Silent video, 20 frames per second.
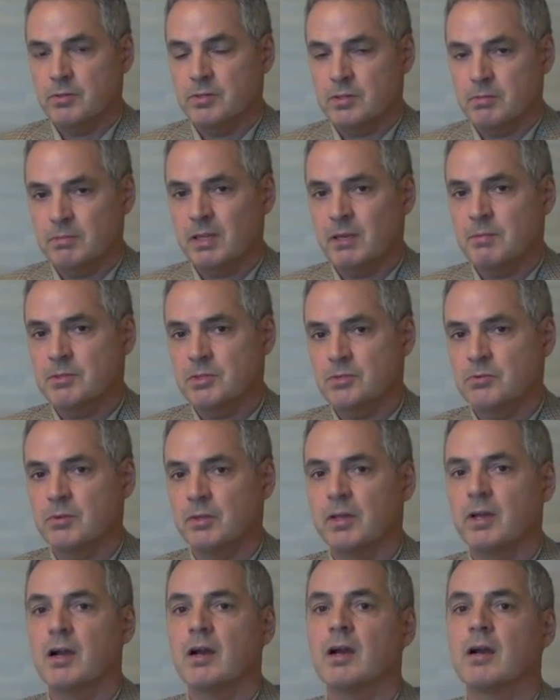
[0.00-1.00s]
and sometimes it's
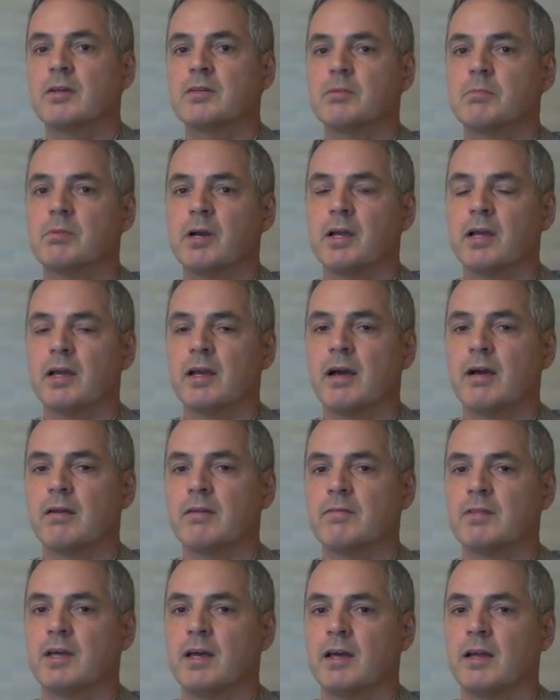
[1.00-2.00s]
really hard to break out
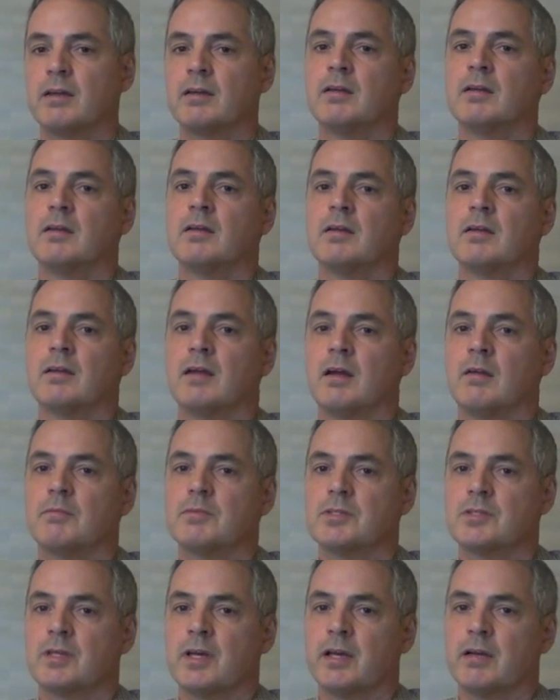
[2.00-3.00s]
of that
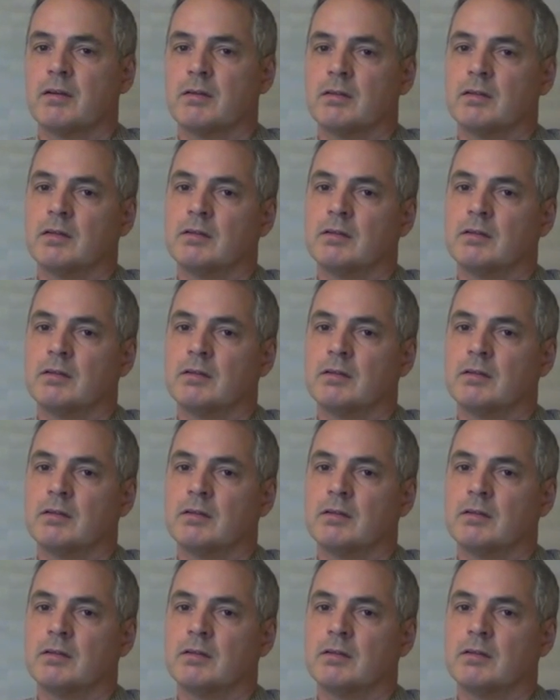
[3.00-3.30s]
cycle.